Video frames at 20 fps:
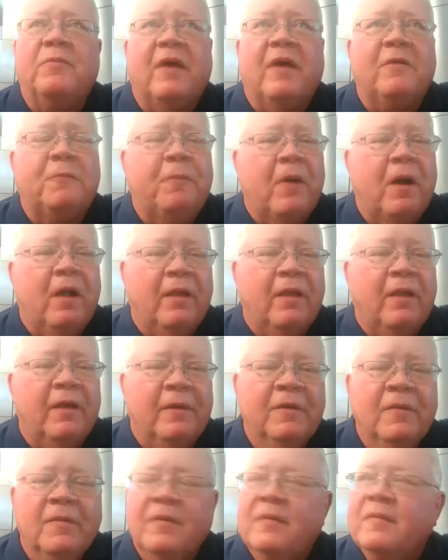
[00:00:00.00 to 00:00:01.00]
That's
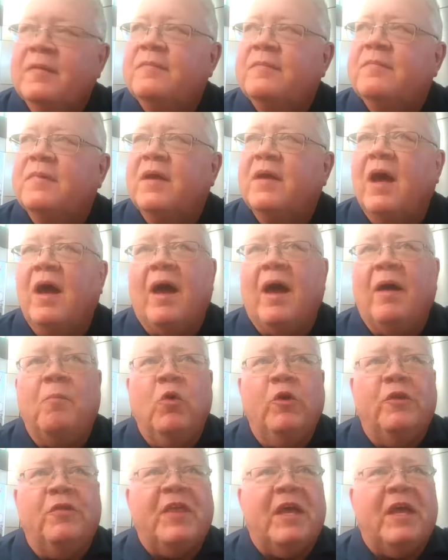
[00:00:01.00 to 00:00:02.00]
probably, I
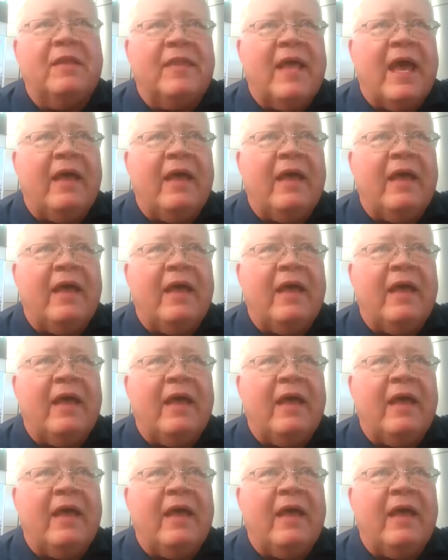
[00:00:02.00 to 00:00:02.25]
would think